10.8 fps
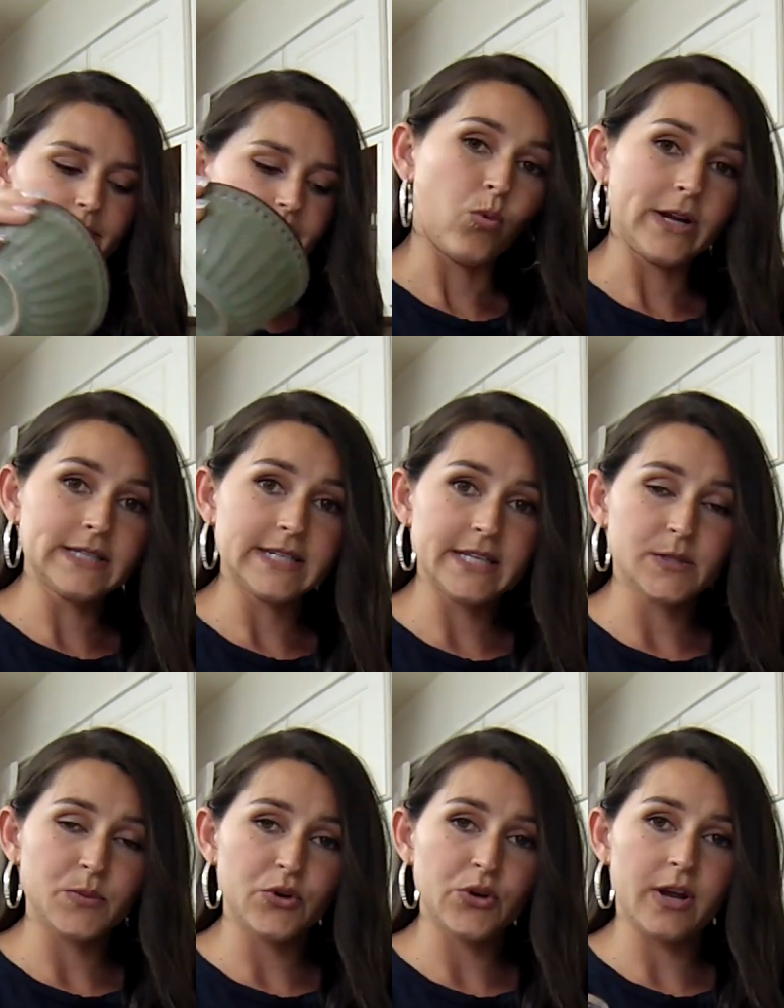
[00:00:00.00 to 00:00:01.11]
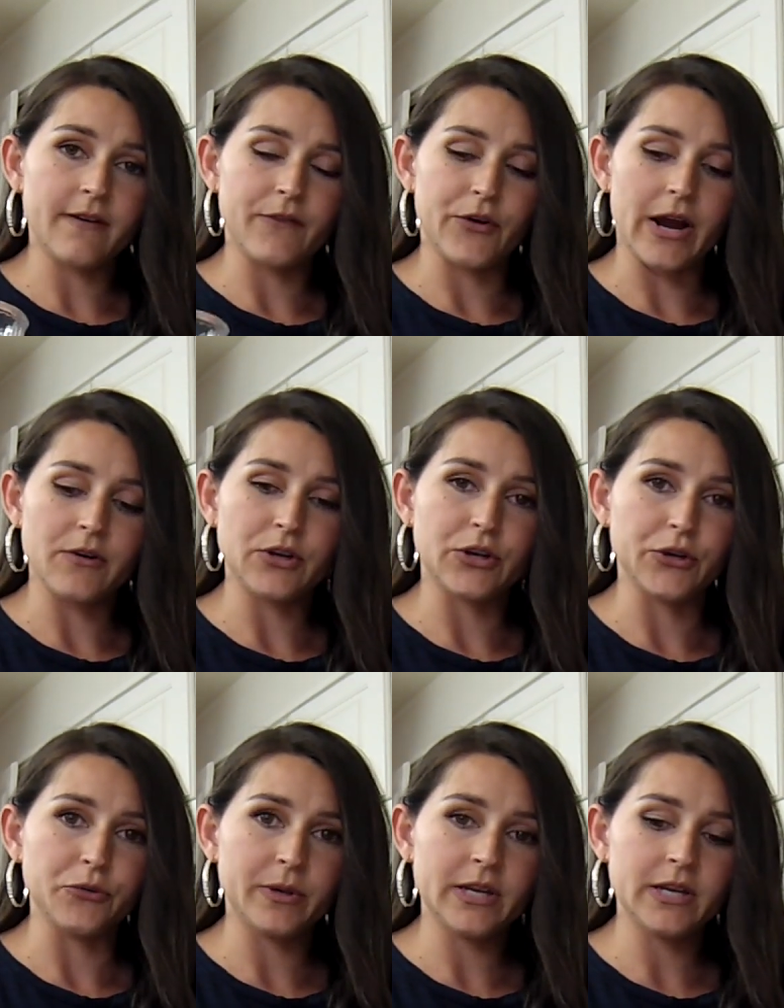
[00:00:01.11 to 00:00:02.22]
1 teaspoon of ground
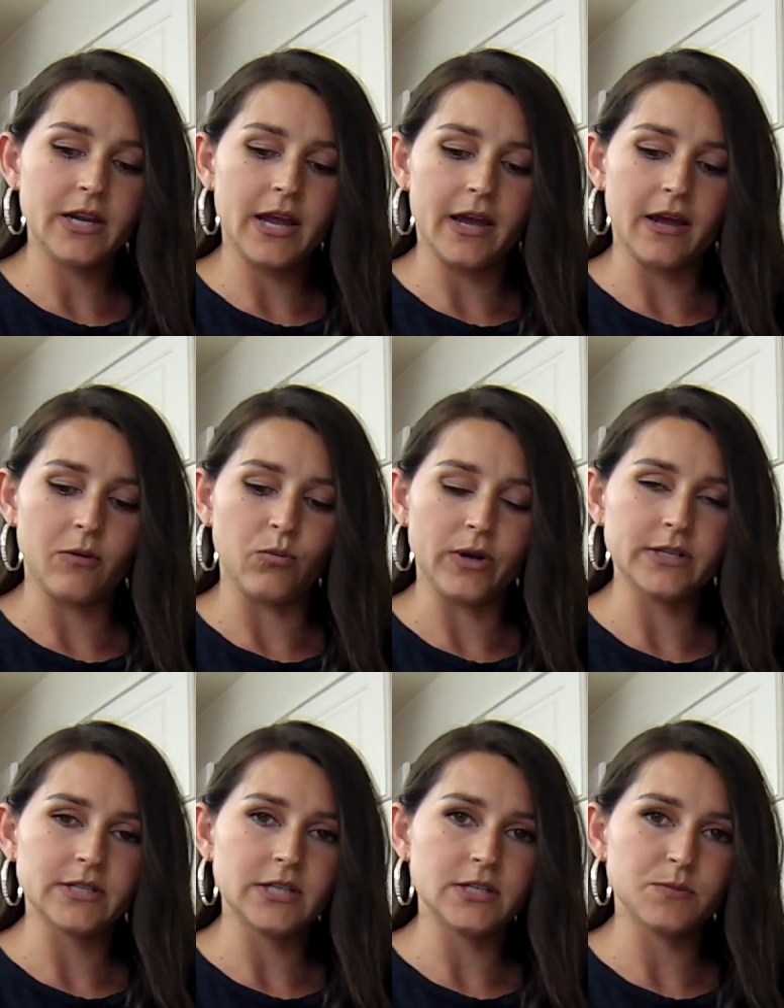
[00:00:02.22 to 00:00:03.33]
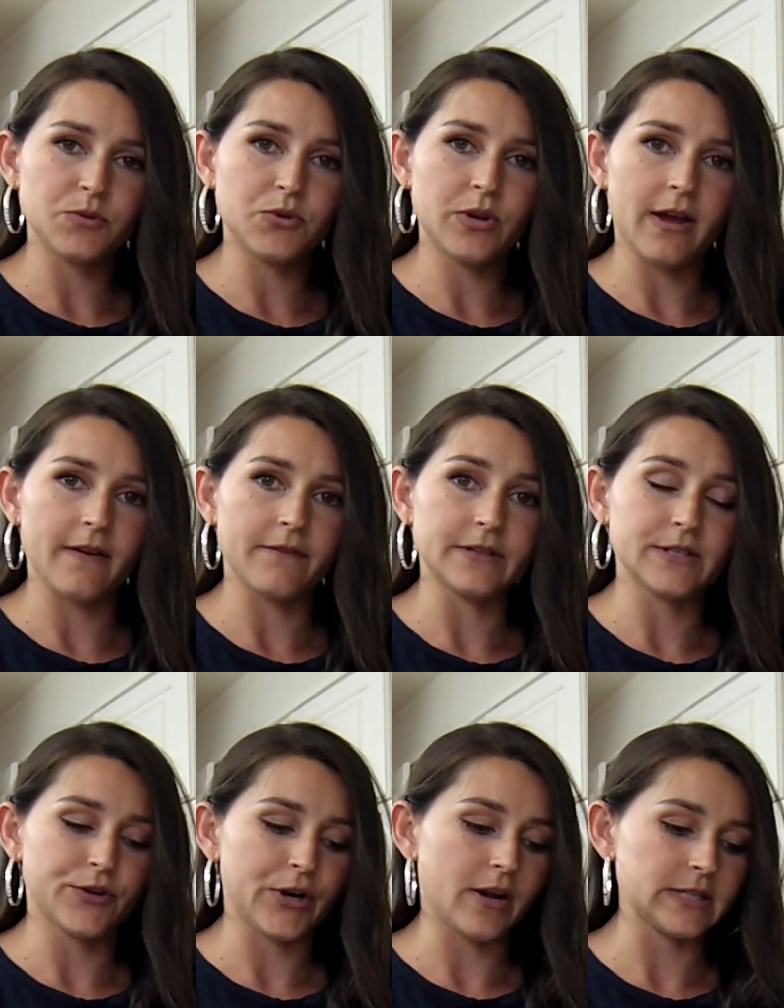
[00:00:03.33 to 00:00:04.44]
cumin, and 1 teaspoon of
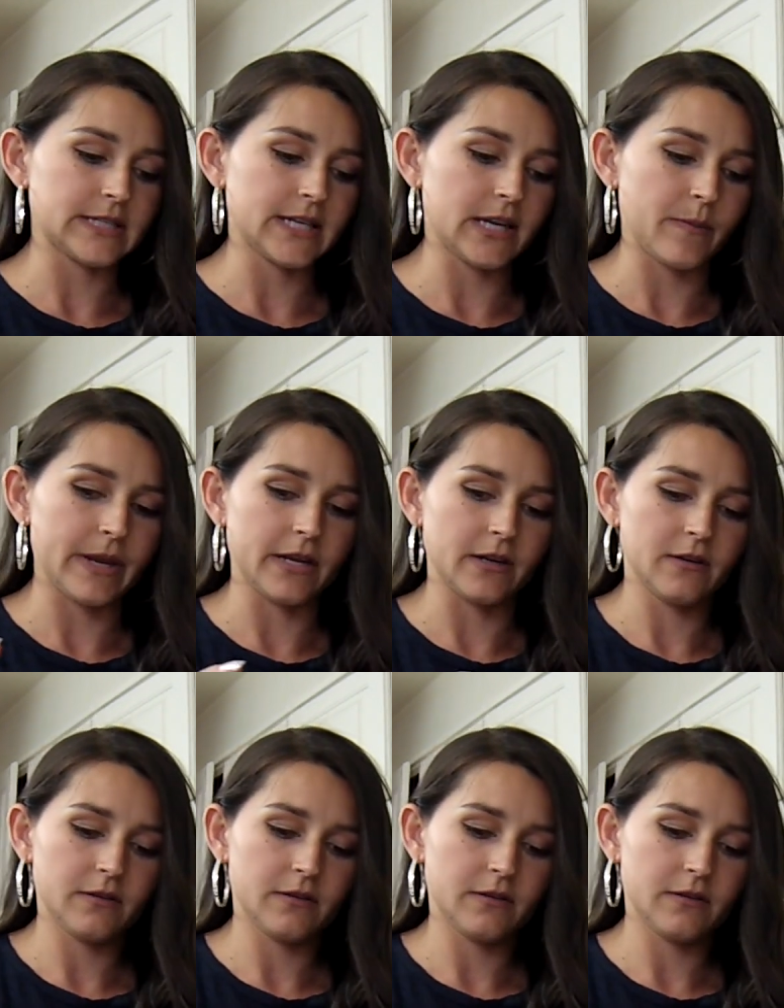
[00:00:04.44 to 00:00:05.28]
ground cinnamon.